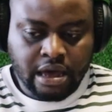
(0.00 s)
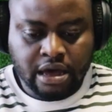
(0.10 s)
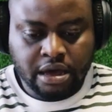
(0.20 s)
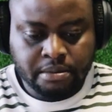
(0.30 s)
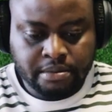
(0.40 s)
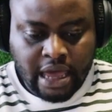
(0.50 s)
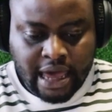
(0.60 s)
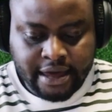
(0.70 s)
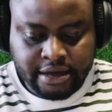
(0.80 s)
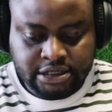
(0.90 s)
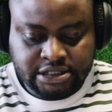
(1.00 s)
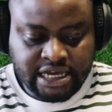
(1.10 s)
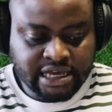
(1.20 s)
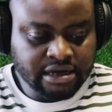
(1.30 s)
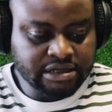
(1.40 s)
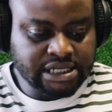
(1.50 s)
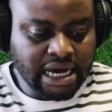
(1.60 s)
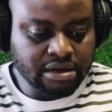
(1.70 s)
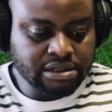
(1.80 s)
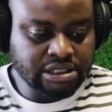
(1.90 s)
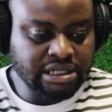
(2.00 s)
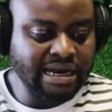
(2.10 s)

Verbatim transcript: um, and taking it down to the